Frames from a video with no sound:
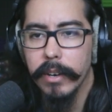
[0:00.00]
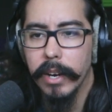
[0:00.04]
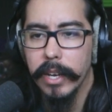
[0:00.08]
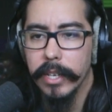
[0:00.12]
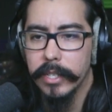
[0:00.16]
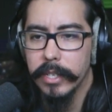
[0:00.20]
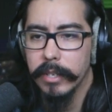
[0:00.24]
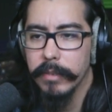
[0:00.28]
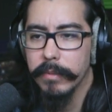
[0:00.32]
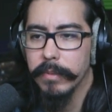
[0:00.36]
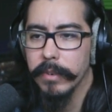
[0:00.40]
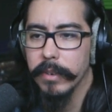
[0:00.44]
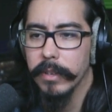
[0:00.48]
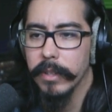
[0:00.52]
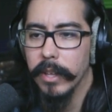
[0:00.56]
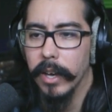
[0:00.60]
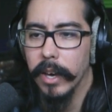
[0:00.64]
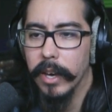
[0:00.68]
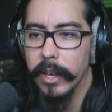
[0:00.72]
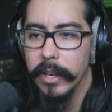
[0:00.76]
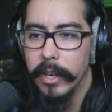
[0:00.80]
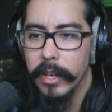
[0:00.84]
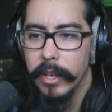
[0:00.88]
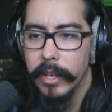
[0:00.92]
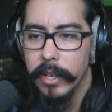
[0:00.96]
You're asking for a
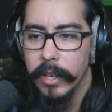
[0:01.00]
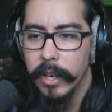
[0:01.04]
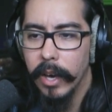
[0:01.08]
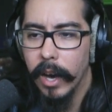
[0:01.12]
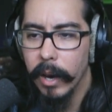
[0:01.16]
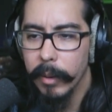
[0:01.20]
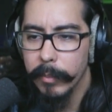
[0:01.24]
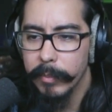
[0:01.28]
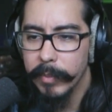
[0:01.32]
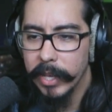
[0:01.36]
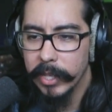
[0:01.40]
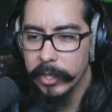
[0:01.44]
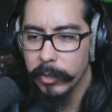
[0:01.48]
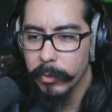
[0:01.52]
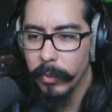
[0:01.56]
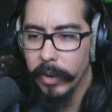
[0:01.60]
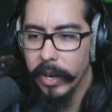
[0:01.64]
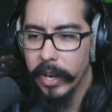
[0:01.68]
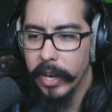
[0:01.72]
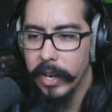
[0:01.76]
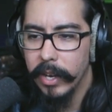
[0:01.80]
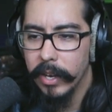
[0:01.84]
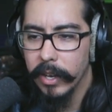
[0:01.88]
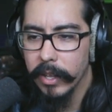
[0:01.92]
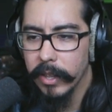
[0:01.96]
lot. That's
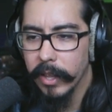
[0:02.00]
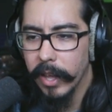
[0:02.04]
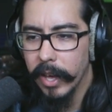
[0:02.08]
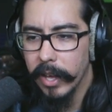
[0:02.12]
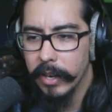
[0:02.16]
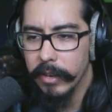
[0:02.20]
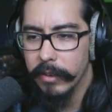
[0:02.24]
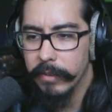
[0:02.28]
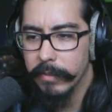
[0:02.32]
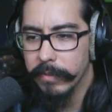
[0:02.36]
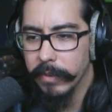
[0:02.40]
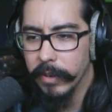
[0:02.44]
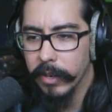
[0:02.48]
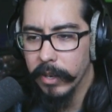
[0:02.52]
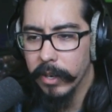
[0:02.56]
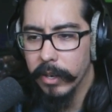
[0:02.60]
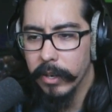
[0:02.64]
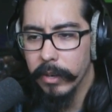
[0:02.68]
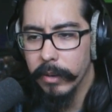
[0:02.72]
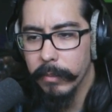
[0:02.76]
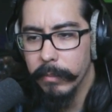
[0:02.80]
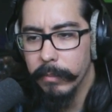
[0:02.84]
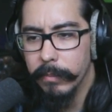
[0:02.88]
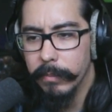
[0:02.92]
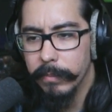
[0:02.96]
why a lot of
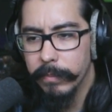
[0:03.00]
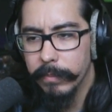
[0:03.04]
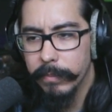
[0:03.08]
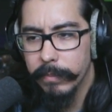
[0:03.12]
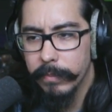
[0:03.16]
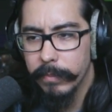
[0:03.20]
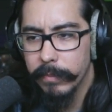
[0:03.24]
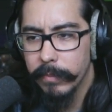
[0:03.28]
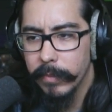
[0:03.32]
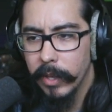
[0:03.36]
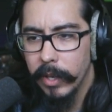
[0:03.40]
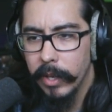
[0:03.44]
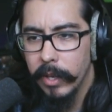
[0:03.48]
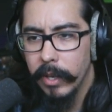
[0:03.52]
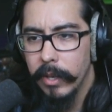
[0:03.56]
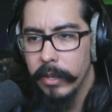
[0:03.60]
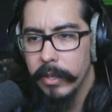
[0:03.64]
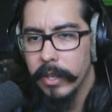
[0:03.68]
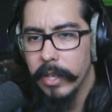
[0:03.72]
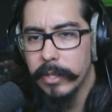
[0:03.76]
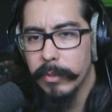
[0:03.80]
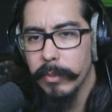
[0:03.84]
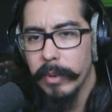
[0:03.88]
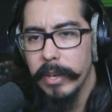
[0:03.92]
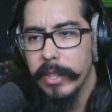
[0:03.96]

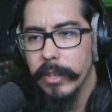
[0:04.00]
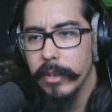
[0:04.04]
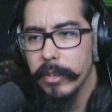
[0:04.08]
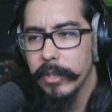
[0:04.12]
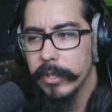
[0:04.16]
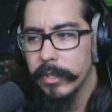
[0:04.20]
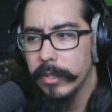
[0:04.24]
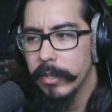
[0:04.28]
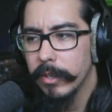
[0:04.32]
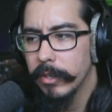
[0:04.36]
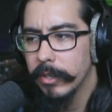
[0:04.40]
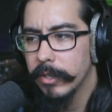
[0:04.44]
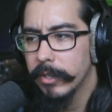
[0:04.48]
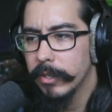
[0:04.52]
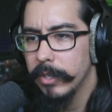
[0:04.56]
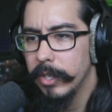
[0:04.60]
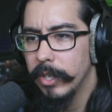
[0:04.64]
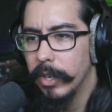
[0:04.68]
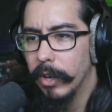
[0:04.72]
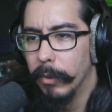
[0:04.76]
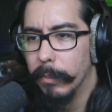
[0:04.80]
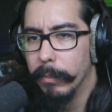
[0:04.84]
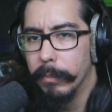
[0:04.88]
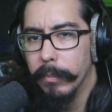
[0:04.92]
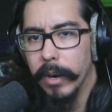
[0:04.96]
that's why there's
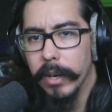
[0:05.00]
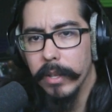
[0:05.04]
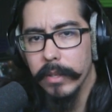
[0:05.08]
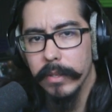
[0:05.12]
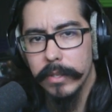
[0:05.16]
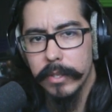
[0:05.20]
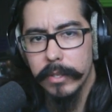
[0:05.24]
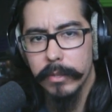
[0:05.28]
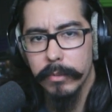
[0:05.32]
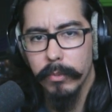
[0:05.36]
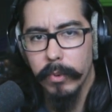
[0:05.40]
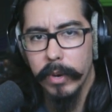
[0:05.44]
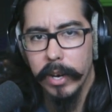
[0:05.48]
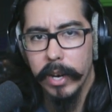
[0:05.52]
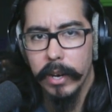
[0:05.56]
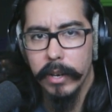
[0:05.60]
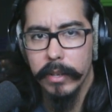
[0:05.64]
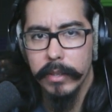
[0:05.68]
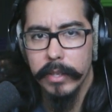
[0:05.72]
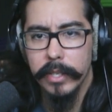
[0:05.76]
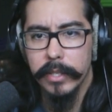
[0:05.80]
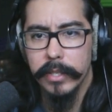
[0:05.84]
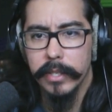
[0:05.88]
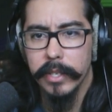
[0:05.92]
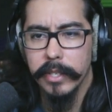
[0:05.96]
months
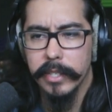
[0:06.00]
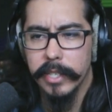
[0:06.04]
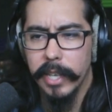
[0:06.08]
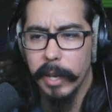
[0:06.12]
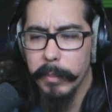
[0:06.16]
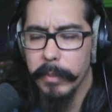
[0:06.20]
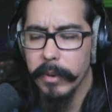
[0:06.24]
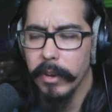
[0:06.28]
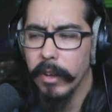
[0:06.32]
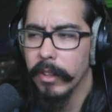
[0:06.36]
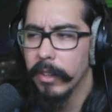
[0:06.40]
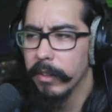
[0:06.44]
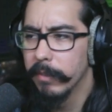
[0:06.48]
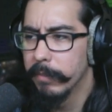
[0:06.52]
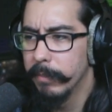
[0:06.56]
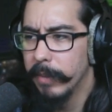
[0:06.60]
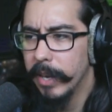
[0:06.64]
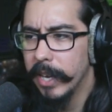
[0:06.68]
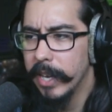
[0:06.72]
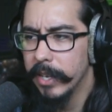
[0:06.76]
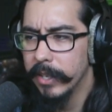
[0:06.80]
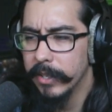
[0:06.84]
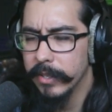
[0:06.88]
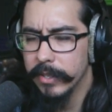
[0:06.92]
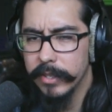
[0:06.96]
where these things happen. All of
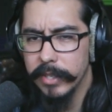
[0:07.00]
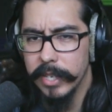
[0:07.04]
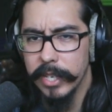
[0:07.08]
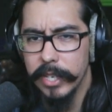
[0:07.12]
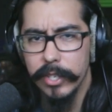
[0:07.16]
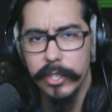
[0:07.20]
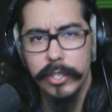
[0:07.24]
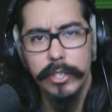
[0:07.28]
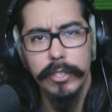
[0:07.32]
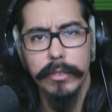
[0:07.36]
May is St.